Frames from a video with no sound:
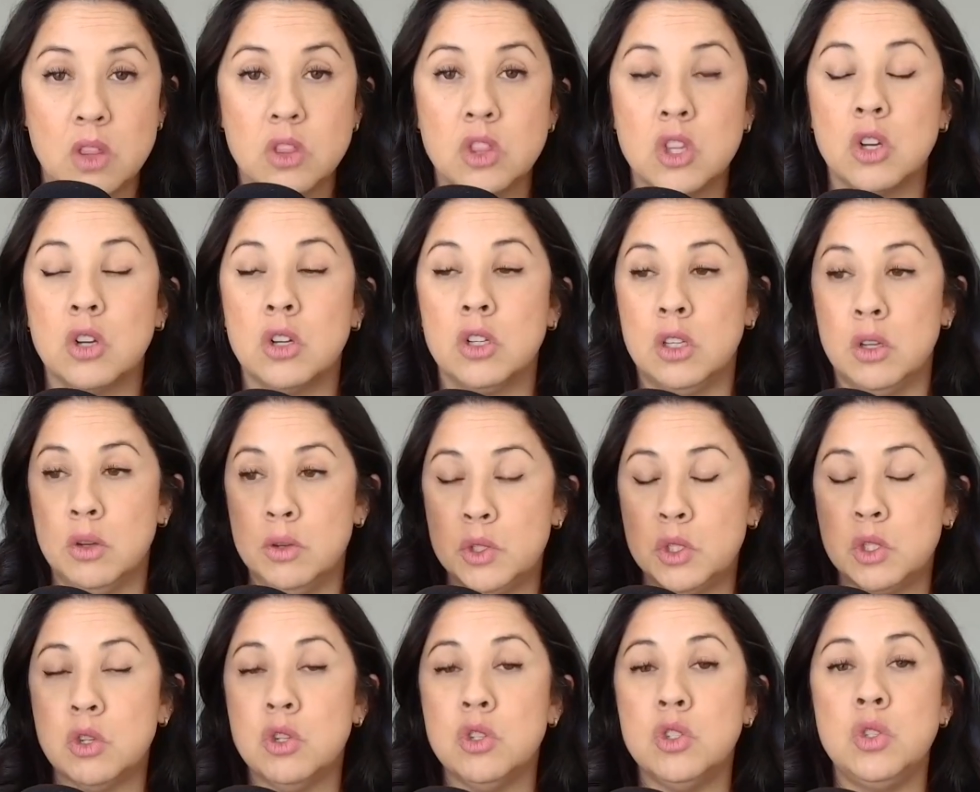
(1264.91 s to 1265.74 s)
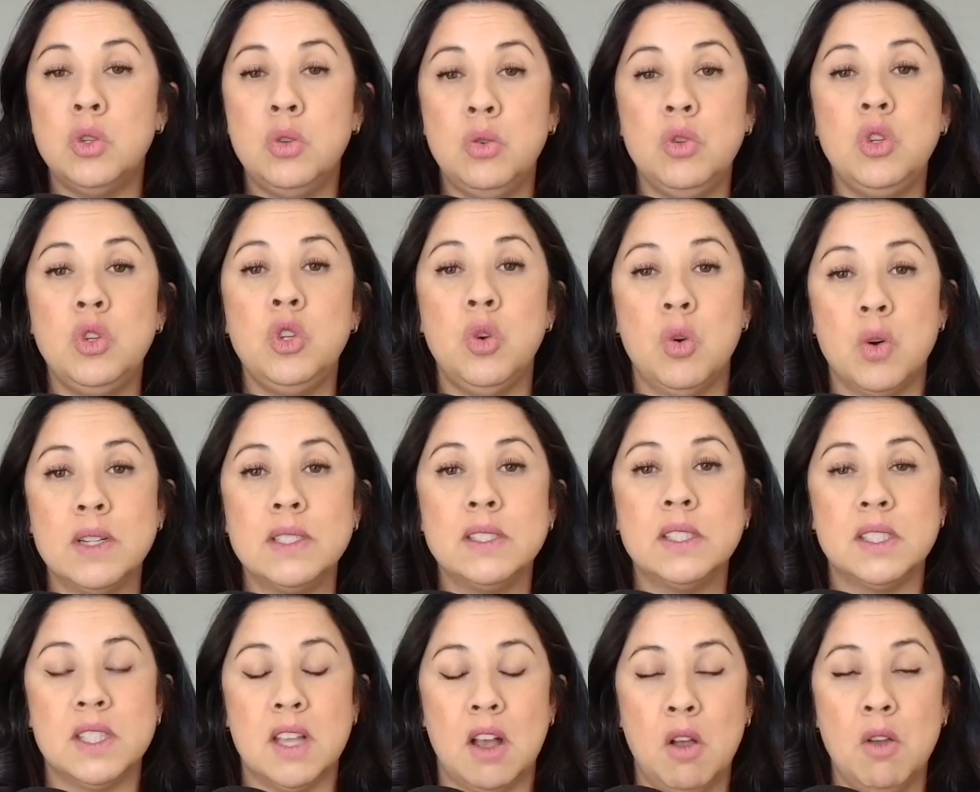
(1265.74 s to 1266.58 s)
The closer to
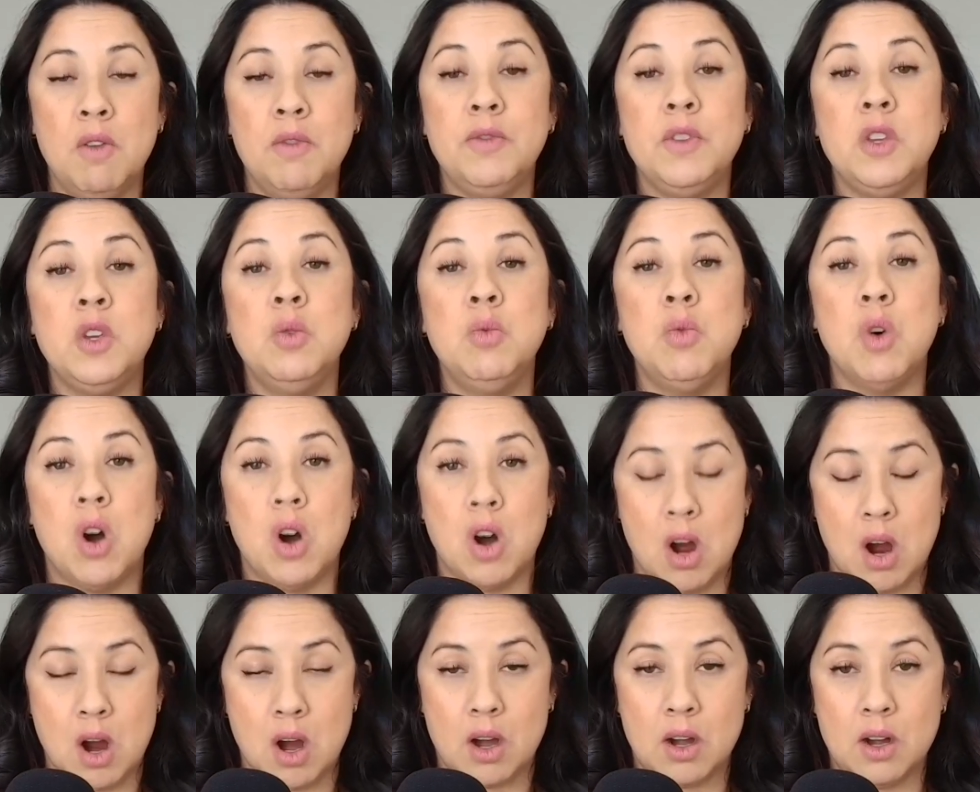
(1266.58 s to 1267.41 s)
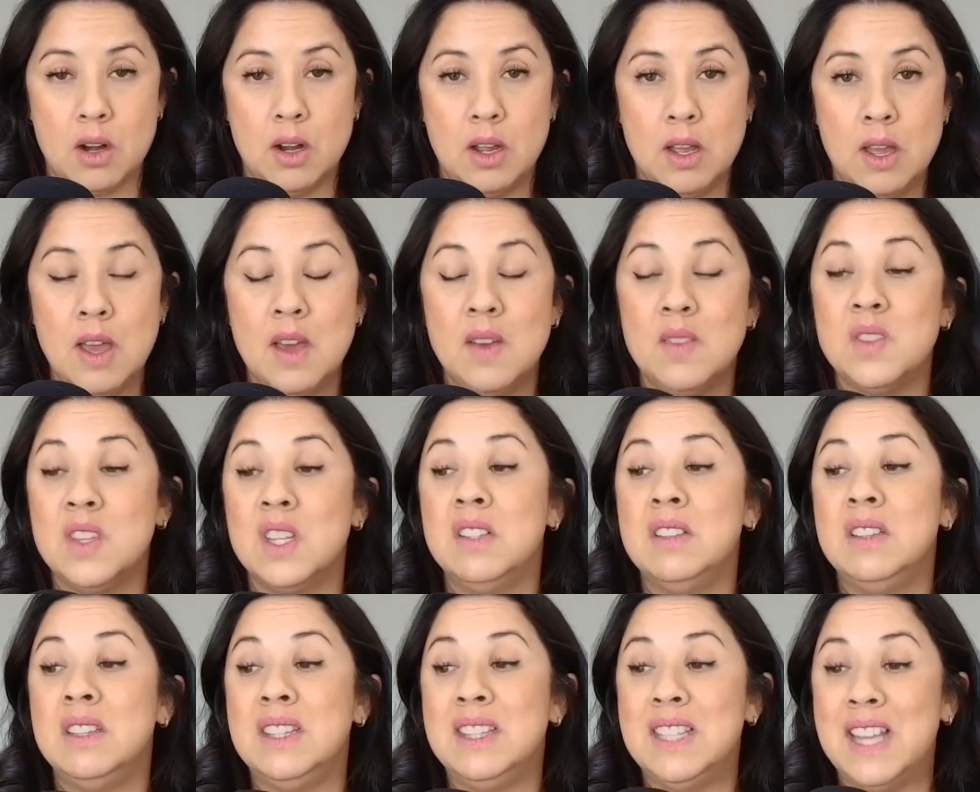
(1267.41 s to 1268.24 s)
yourself you are, the
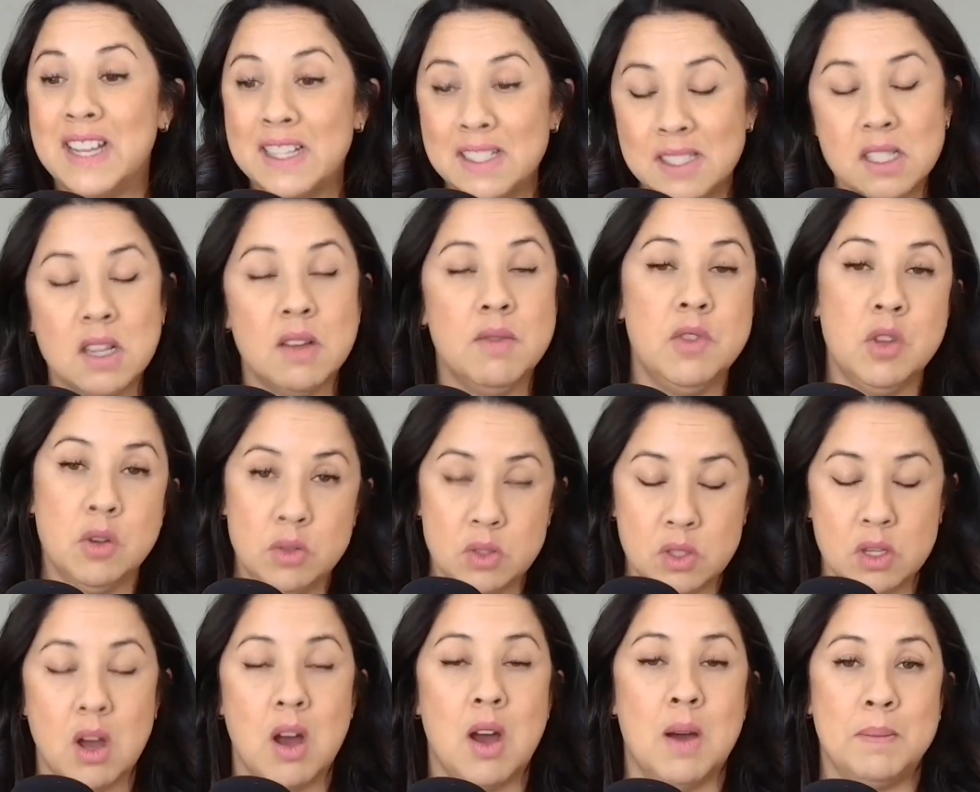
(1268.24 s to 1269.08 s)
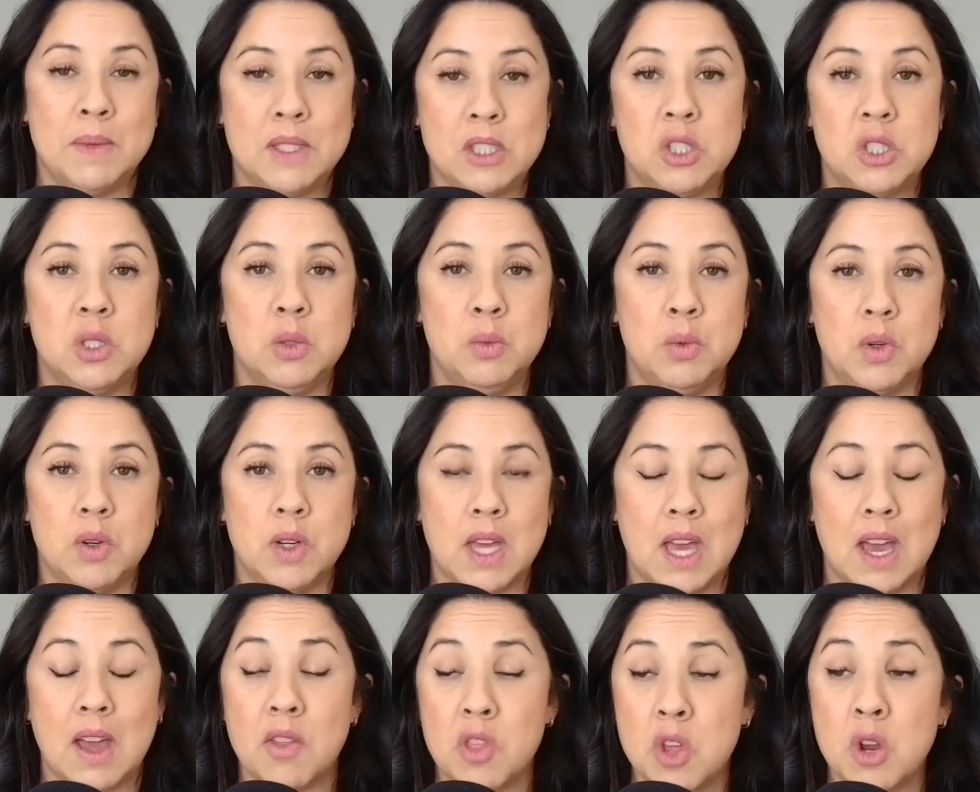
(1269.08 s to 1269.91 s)
less of those comments you will
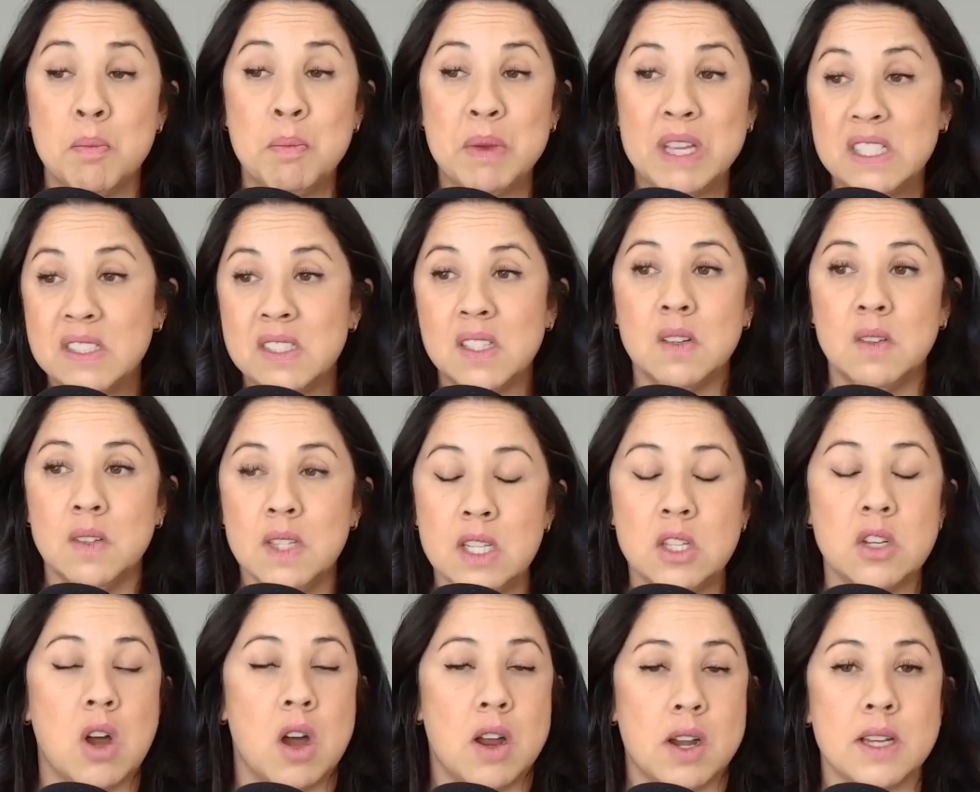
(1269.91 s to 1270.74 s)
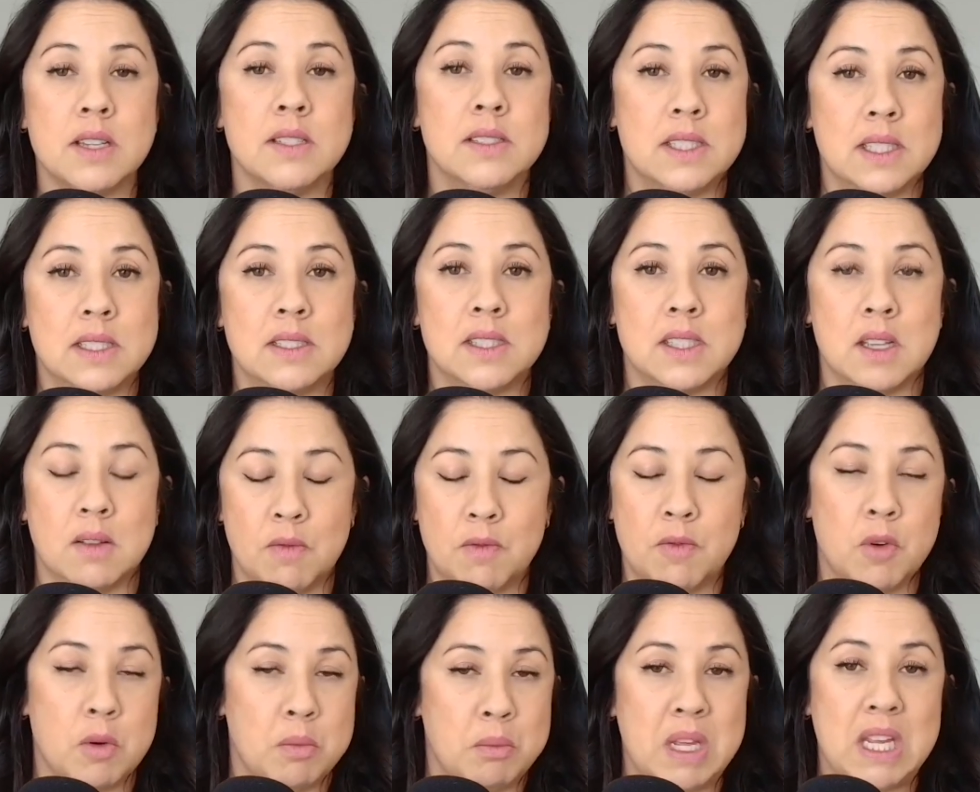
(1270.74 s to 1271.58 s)
get. They're basically non
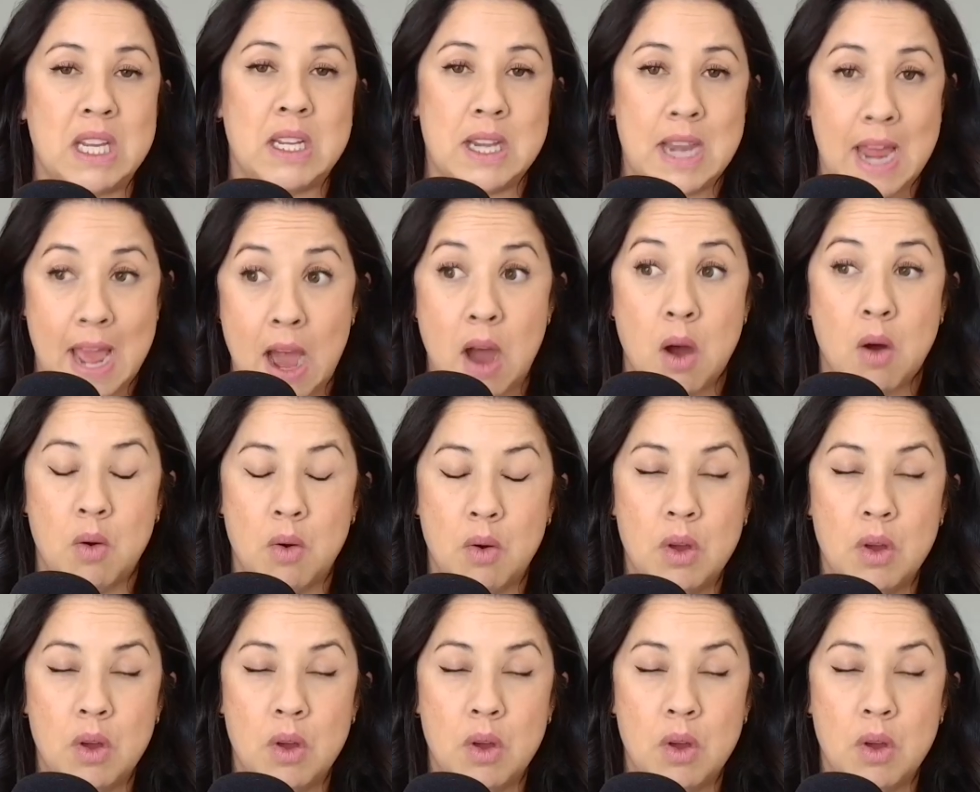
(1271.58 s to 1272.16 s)
existent for me now